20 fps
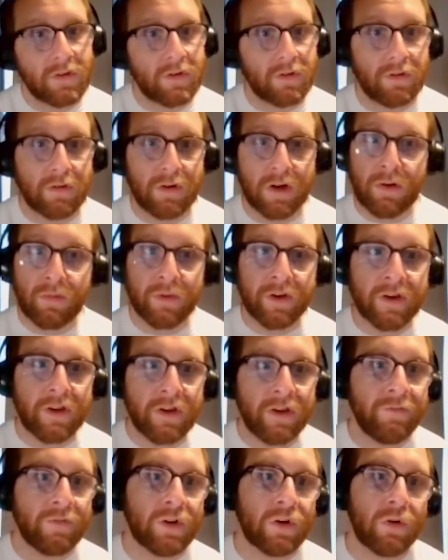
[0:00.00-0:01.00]
Wow, we can
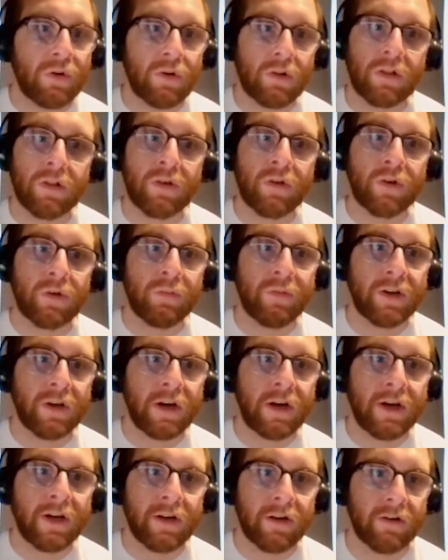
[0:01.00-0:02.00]
even go a little bit
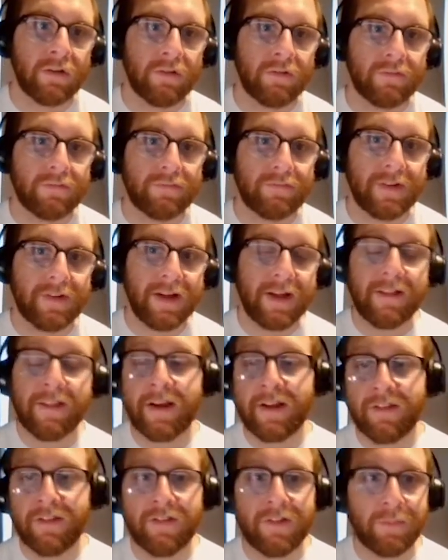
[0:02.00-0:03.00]
higher, and
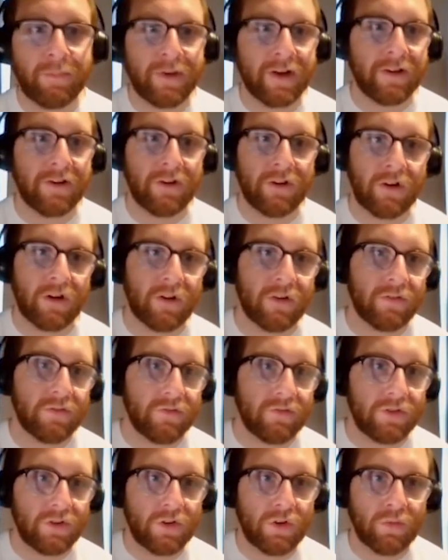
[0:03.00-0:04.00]
that's dependent on
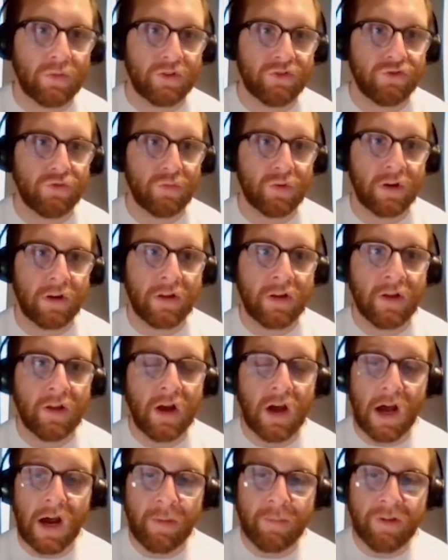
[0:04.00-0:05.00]
what you want.
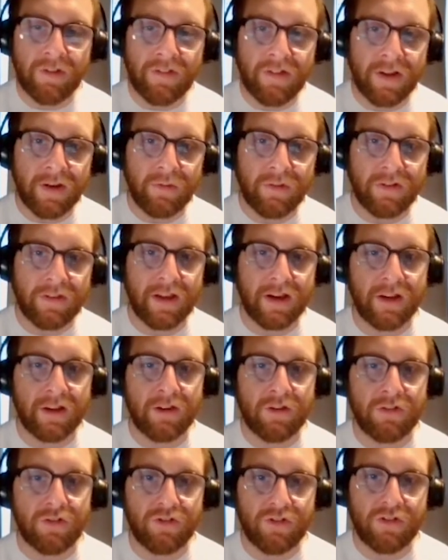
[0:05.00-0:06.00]
I'm going to stay with
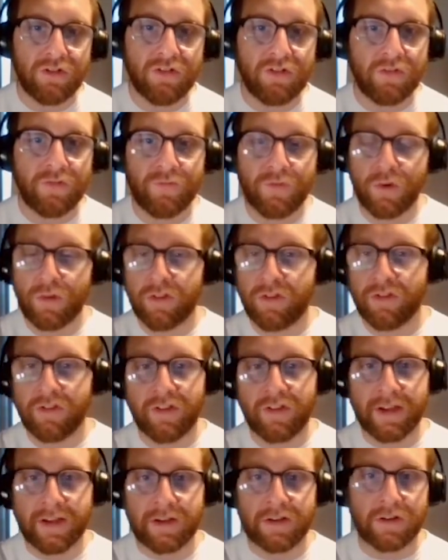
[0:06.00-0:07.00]
10 just for the
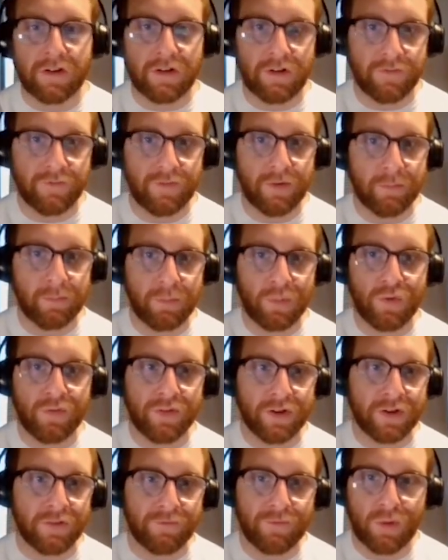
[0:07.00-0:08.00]
sake of
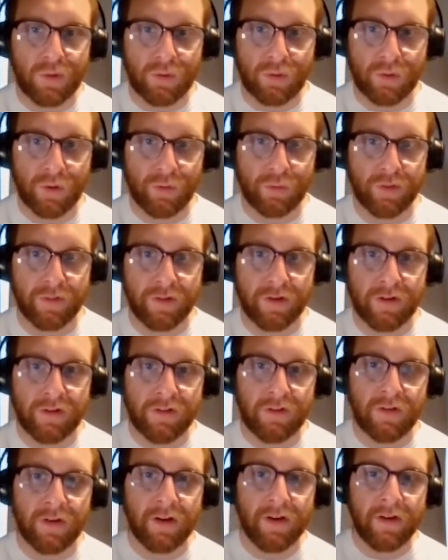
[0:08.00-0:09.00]
moving forward with this,